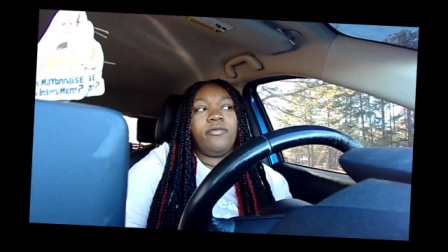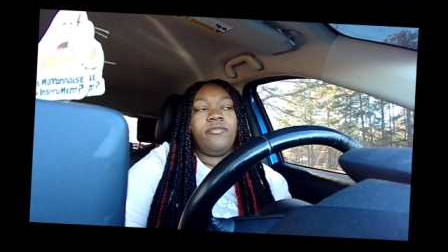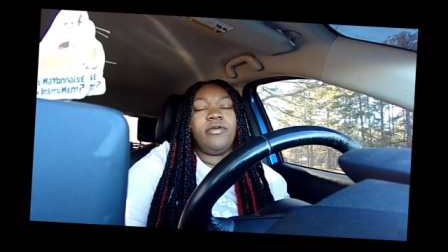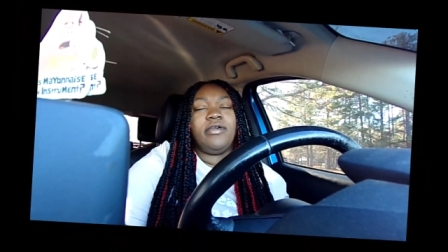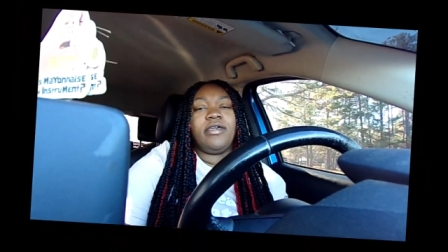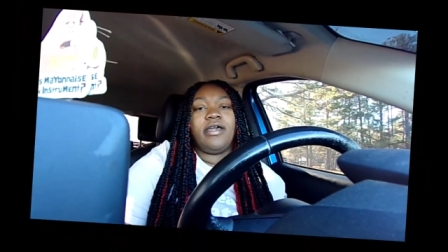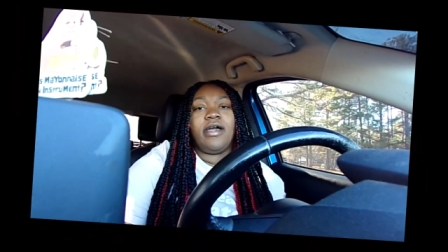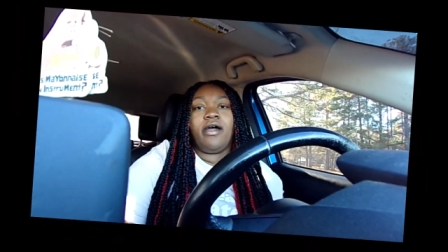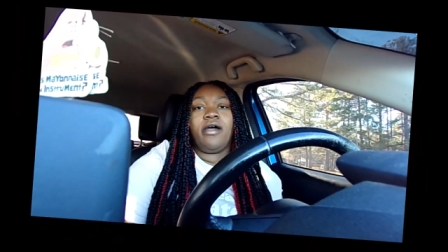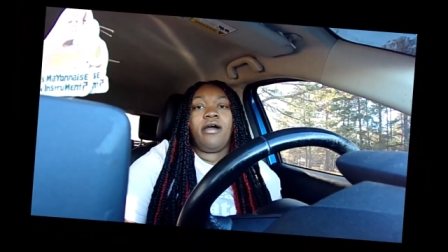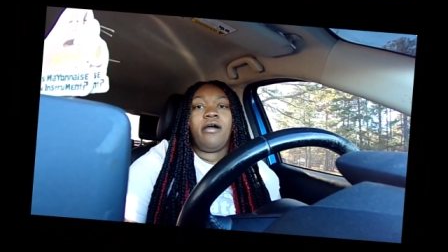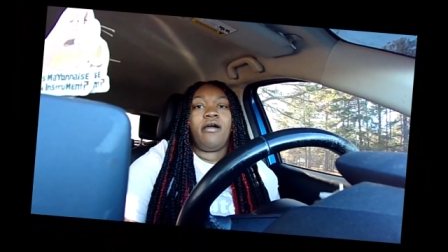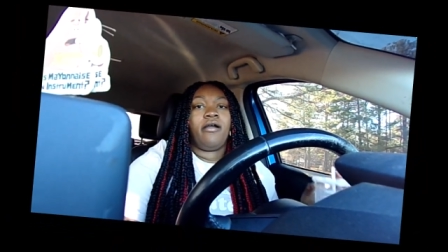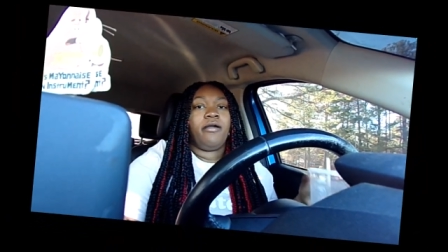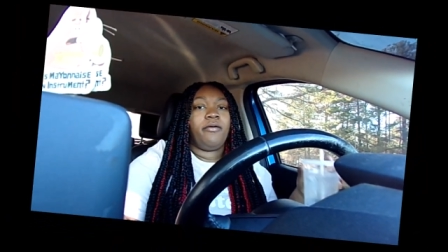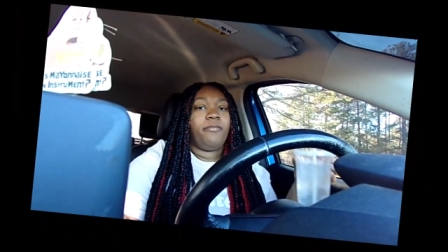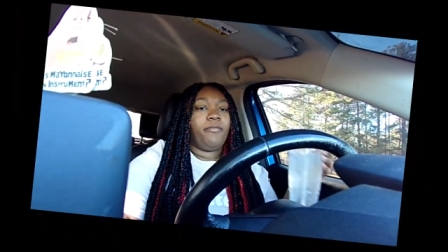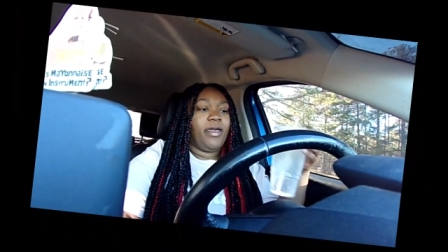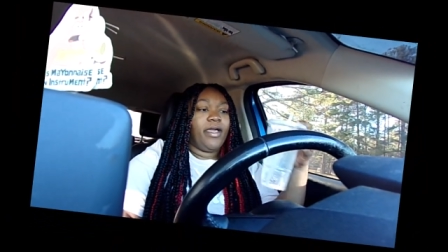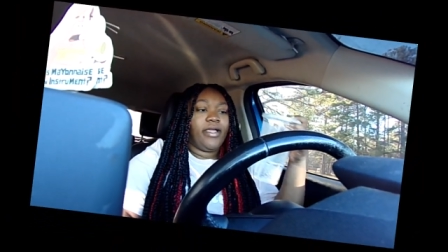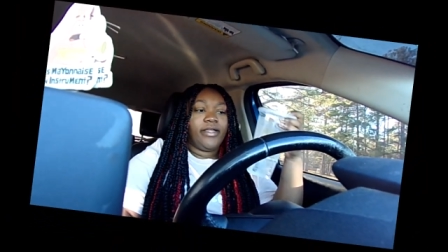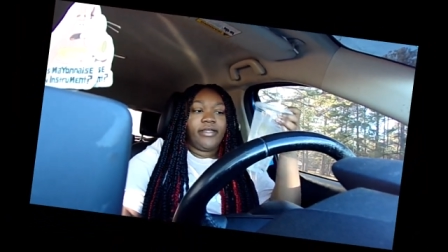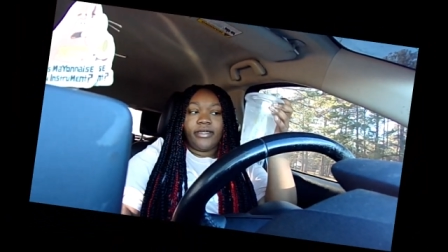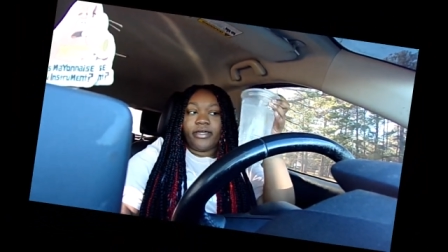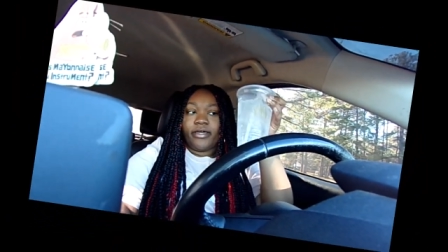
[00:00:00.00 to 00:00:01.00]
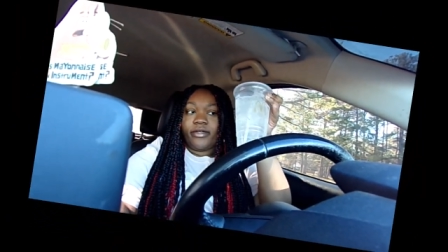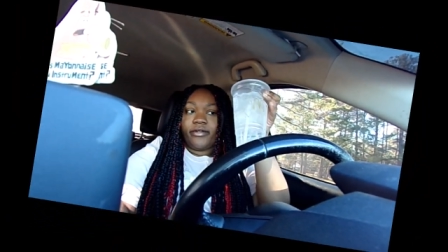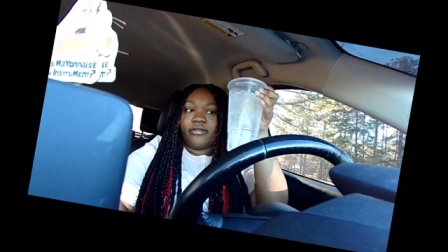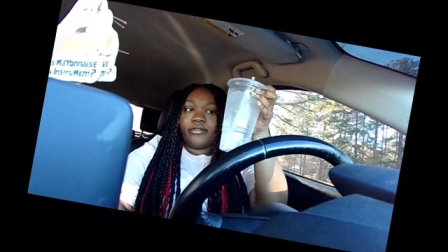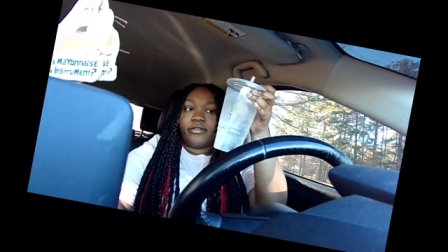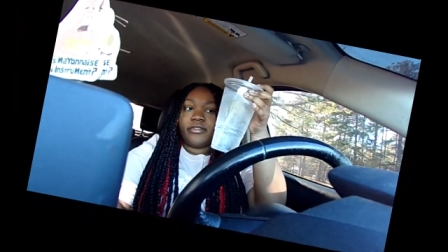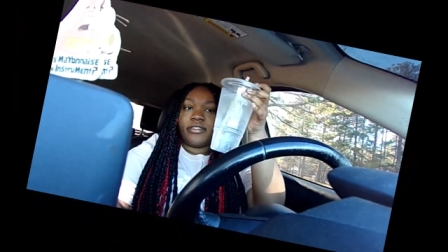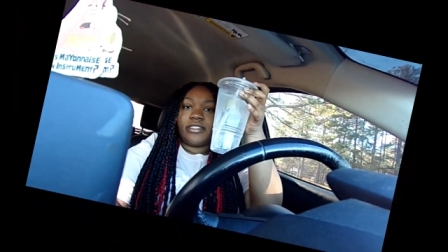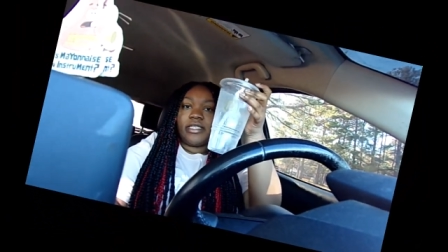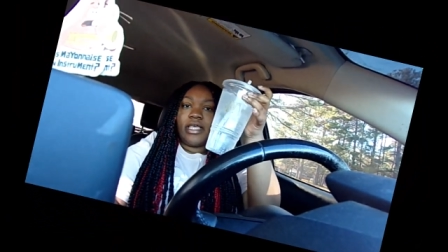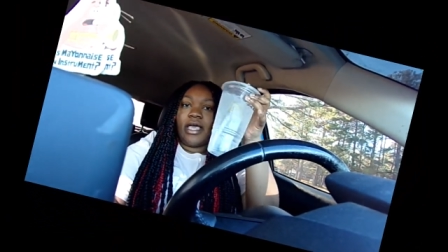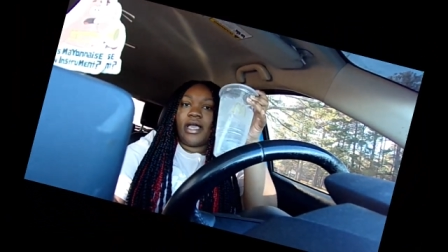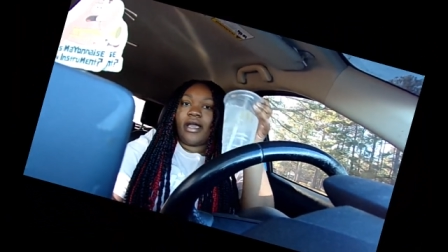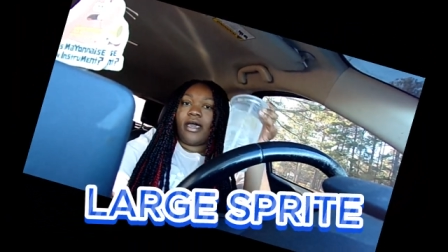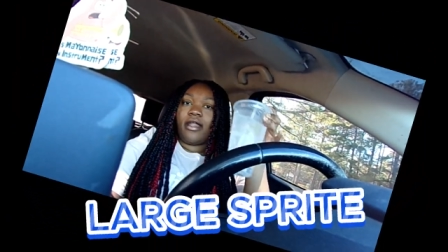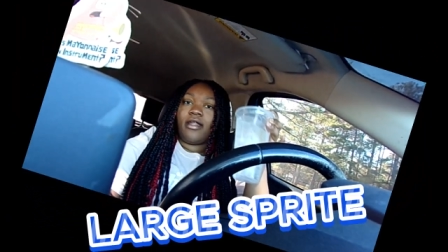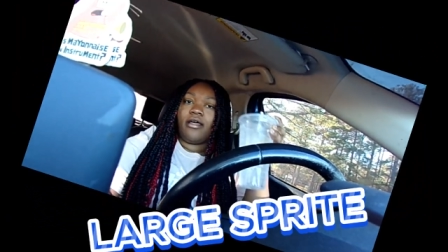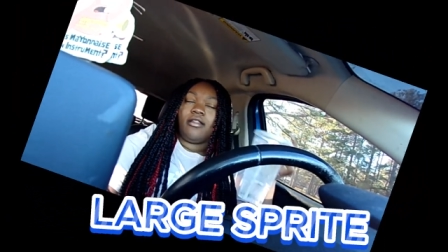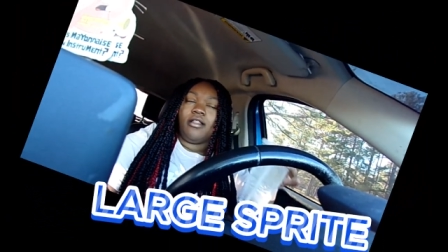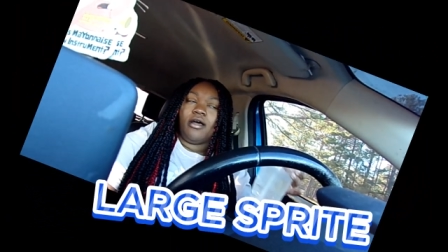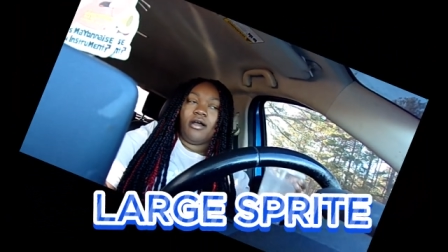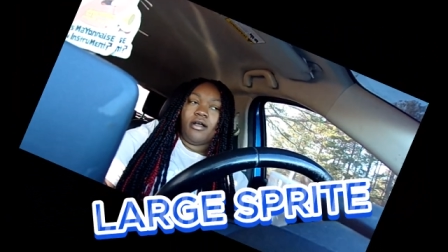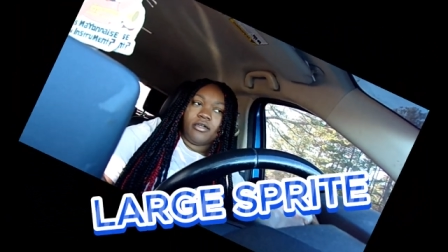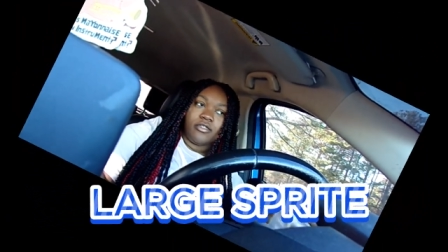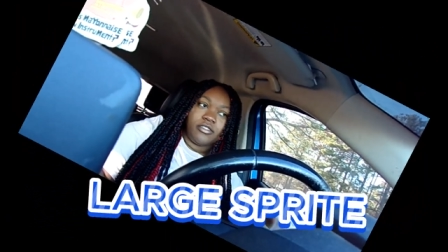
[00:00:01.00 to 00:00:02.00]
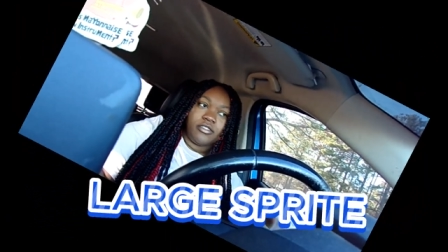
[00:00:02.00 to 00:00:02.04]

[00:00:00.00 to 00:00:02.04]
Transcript: we got our McDonald's. I got a large